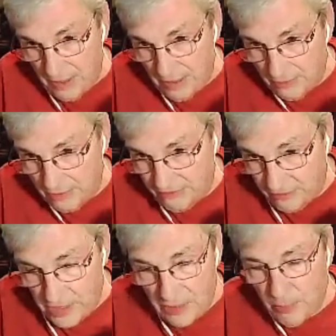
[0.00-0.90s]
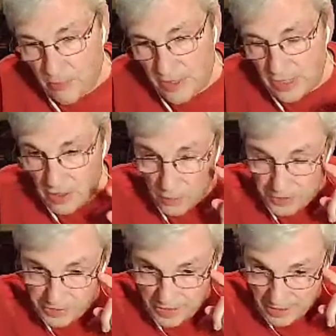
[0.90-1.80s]
the deeper they go in
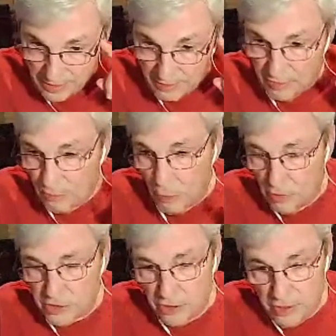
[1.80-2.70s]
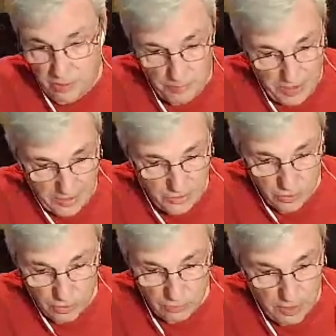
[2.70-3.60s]
debt, the more it's going to impact
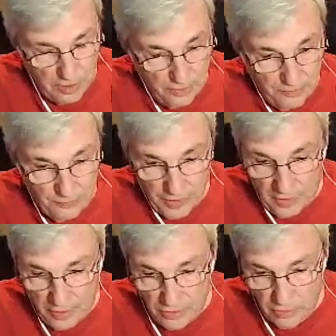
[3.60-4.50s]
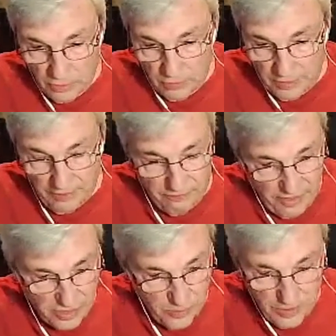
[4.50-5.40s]
your
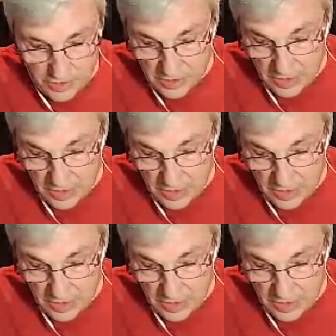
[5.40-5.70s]
investments